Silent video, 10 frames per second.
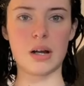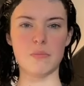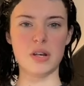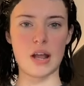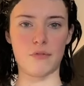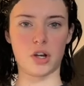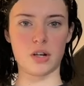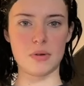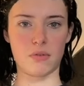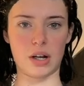I'm never
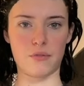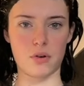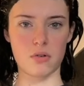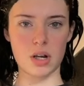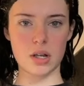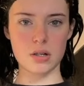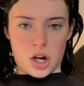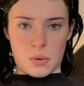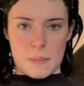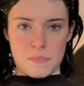gonna be ready for it.
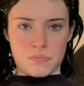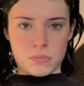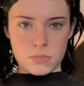And I went,